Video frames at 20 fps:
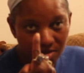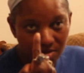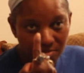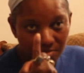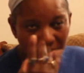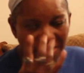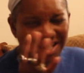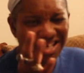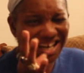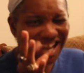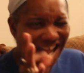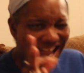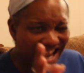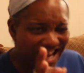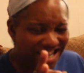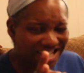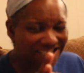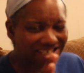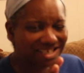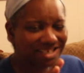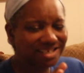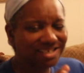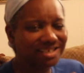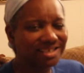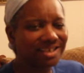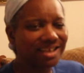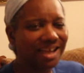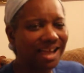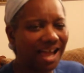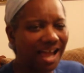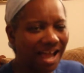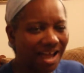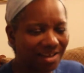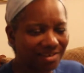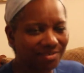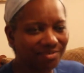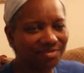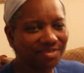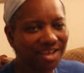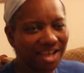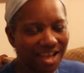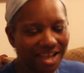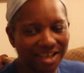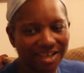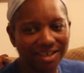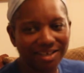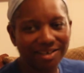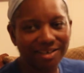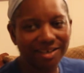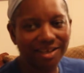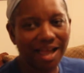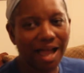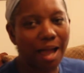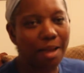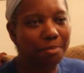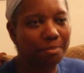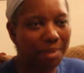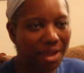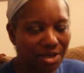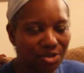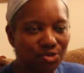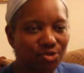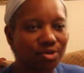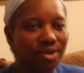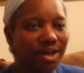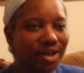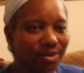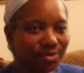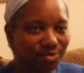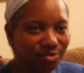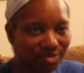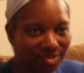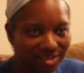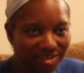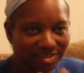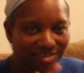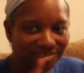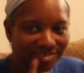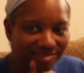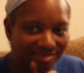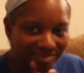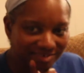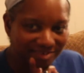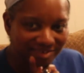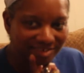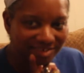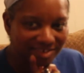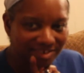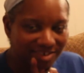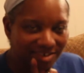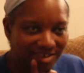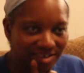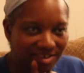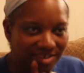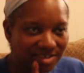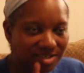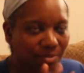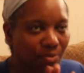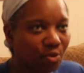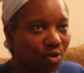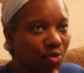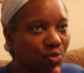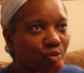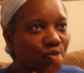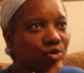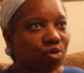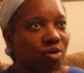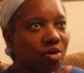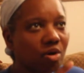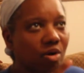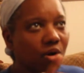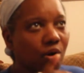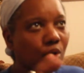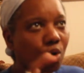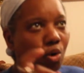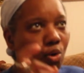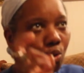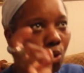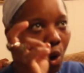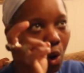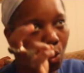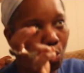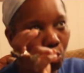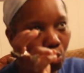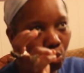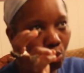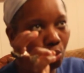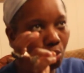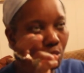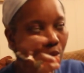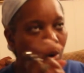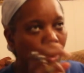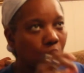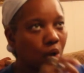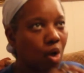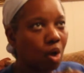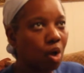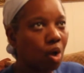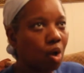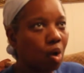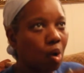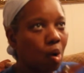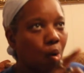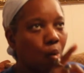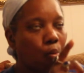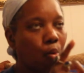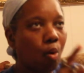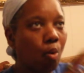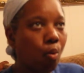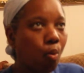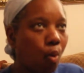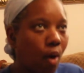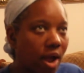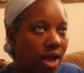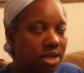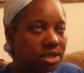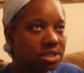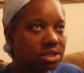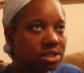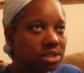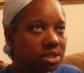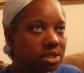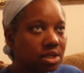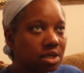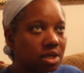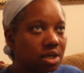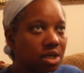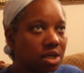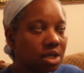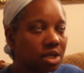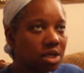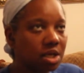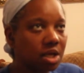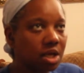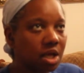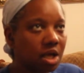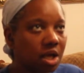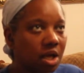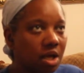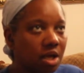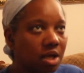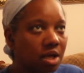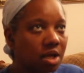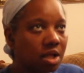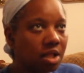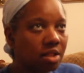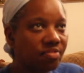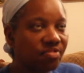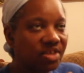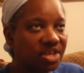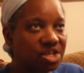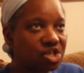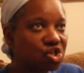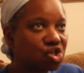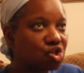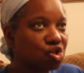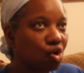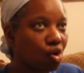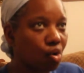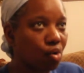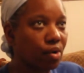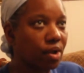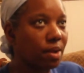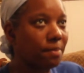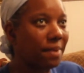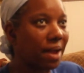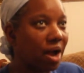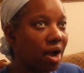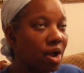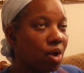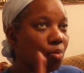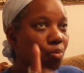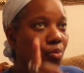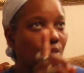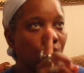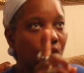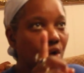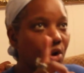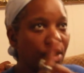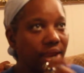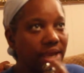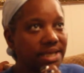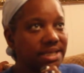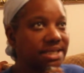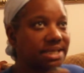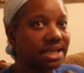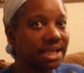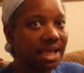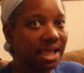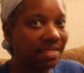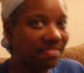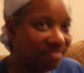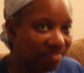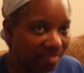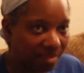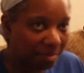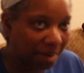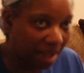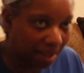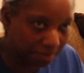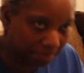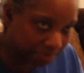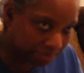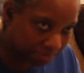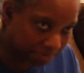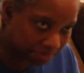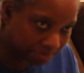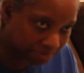But 9 out of 10, I bet you don't. Someone will quote, well, what's this story about, and where is it in the Bible?